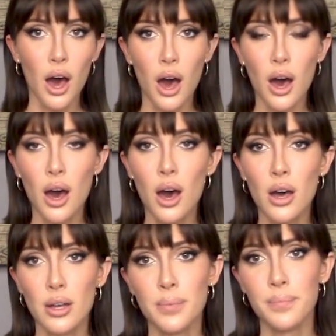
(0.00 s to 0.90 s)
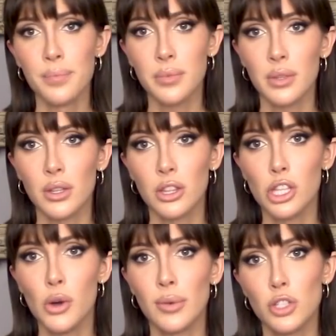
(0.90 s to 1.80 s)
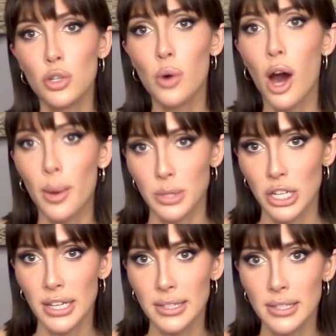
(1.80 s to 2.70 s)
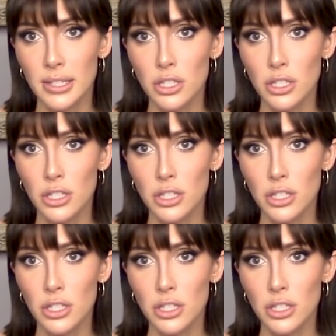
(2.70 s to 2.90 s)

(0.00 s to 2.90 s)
Um, you have two options.